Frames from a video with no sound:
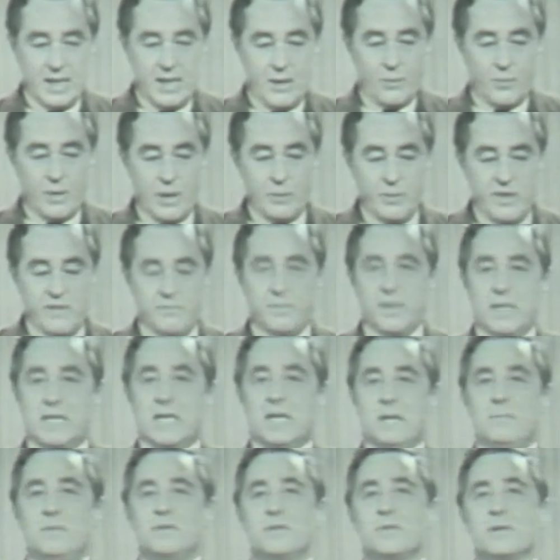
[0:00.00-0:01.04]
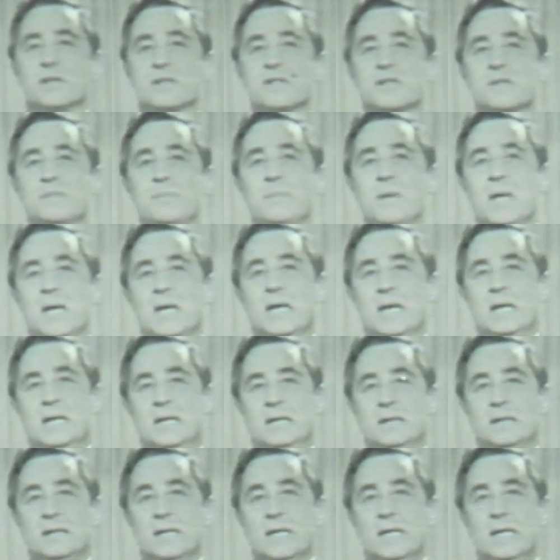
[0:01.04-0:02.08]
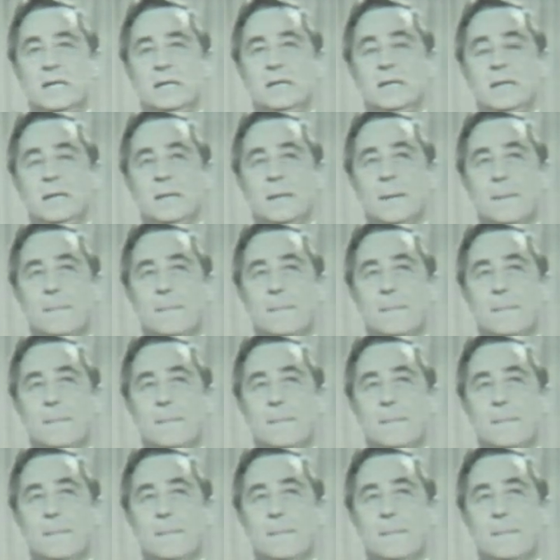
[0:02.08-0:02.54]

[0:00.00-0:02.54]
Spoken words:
Well, we've been able to explain then